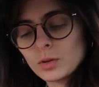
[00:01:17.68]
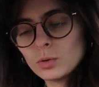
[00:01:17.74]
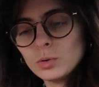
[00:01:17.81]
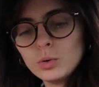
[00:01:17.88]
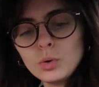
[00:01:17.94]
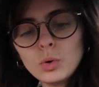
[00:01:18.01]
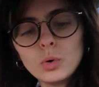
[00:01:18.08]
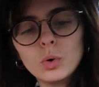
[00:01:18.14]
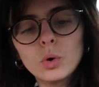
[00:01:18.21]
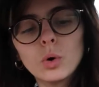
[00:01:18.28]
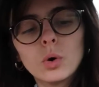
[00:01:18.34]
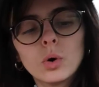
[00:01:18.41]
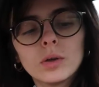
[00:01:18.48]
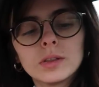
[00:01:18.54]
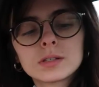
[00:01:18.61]

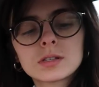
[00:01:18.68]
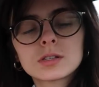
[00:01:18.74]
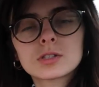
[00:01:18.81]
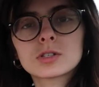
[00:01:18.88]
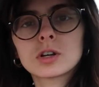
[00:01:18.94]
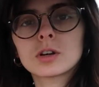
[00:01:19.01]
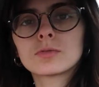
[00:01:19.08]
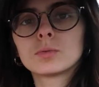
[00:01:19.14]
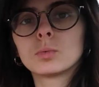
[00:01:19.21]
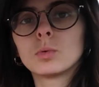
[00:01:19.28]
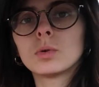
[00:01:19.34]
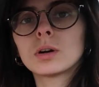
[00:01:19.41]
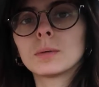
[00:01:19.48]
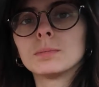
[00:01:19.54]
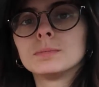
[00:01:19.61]
Ooh, this is served
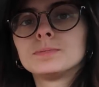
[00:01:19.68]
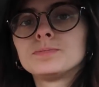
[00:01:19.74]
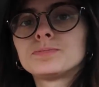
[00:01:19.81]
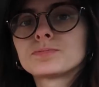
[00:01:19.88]
warm.